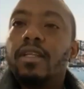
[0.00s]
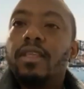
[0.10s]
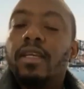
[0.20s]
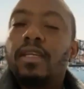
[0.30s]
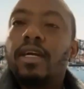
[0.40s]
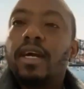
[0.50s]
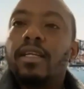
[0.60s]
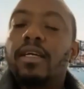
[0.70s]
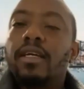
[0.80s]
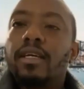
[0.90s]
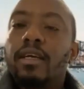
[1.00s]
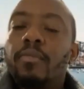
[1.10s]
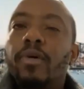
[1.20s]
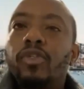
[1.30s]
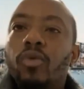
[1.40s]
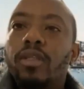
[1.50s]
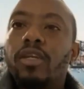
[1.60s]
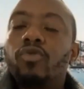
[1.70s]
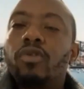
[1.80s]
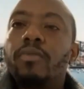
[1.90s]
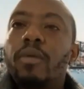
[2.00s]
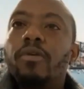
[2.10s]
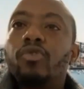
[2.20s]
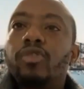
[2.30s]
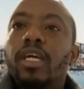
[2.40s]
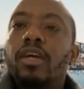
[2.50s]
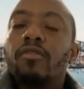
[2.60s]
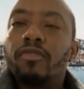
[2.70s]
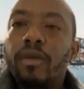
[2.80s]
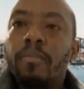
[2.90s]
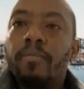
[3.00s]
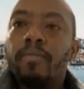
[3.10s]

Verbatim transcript: that they can keep assured that we'll be able to take care of them.